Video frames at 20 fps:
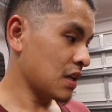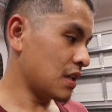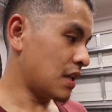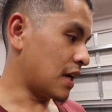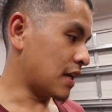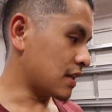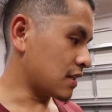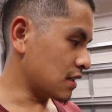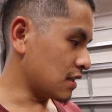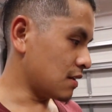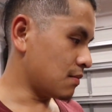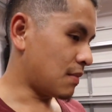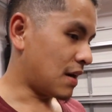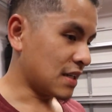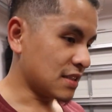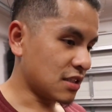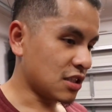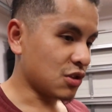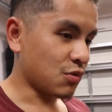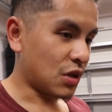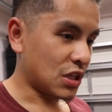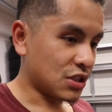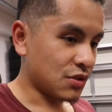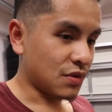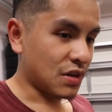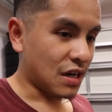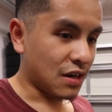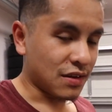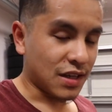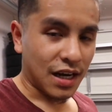Like in my situation
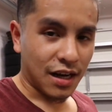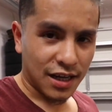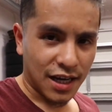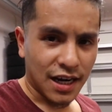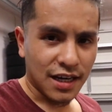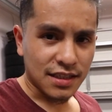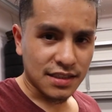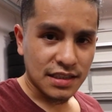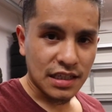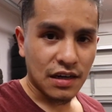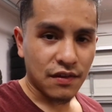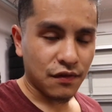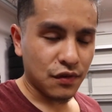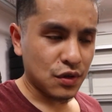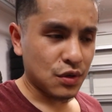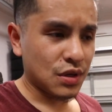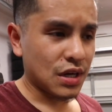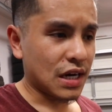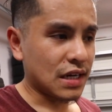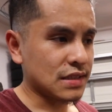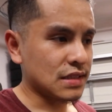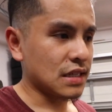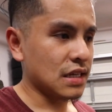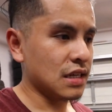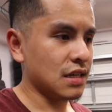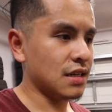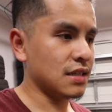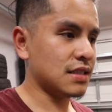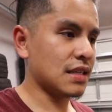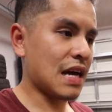right now that I kind of set up for you guys,
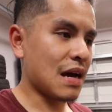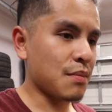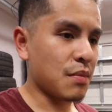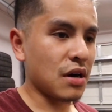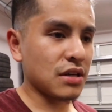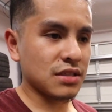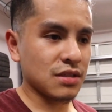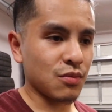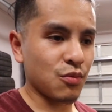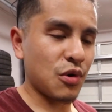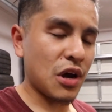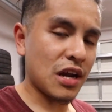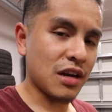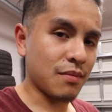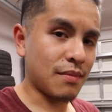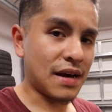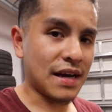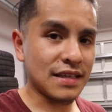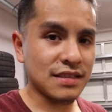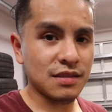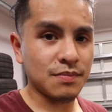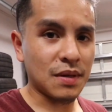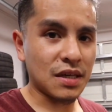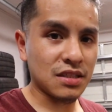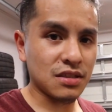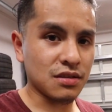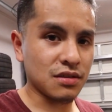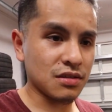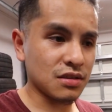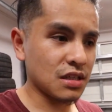let's say I bought some random ass
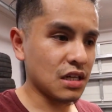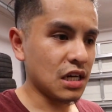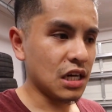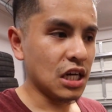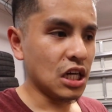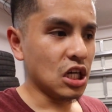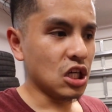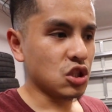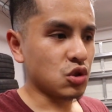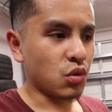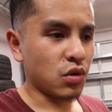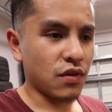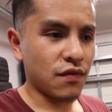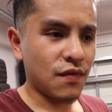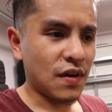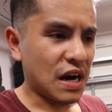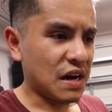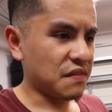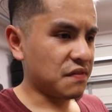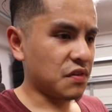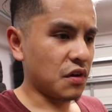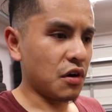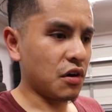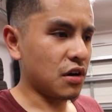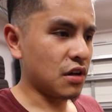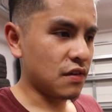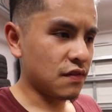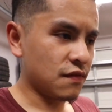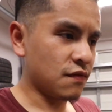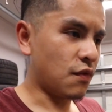spacers, 25,
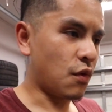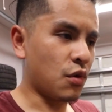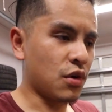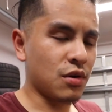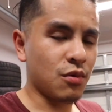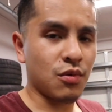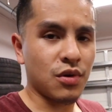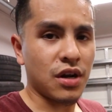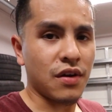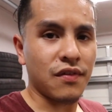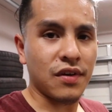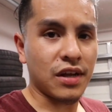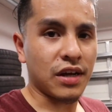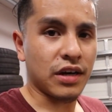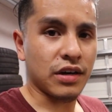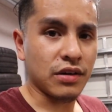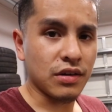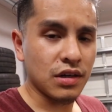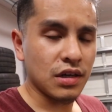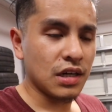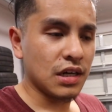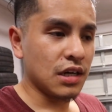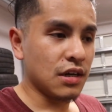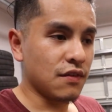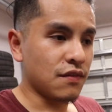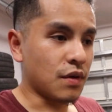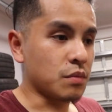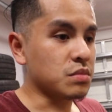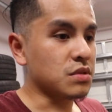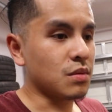30, 40, whatever the hell,
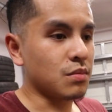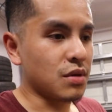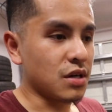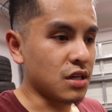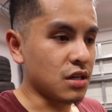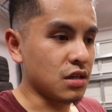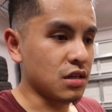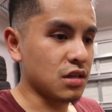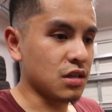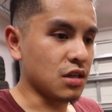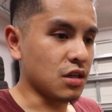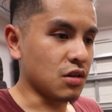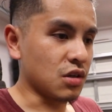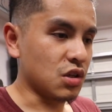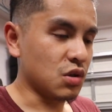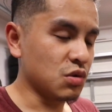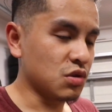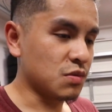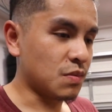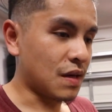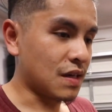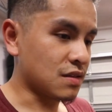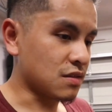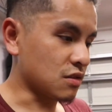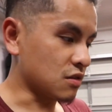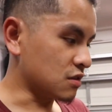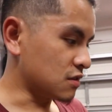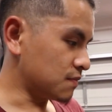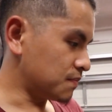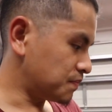from somebody, you know, used
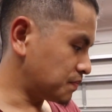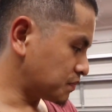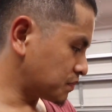spacers,